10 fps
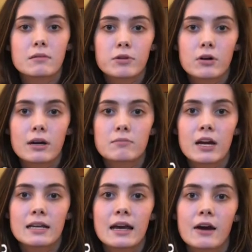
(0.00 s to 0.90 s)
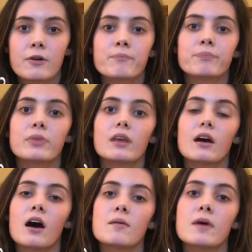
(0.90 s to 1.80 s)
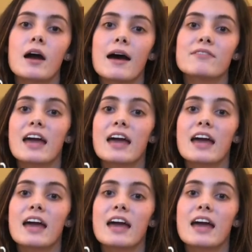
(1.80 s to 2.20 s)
a program right now. Have